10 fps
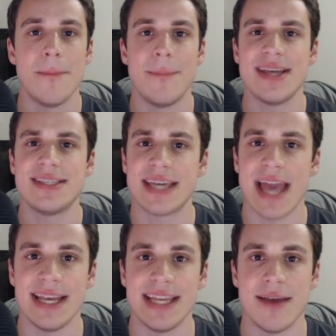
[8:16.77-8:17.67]
basic
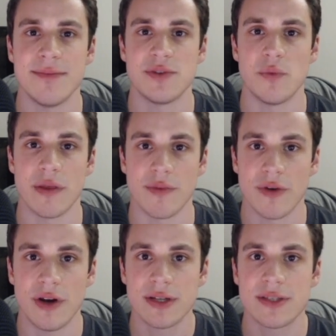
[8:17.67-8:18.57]
endgames with
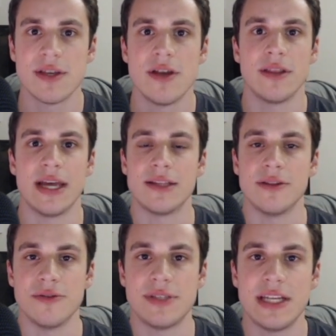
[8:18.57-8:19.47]
rooks, like the
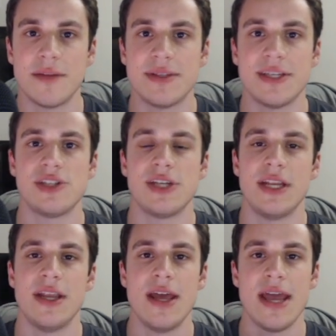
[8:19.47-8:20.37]
Lucina position,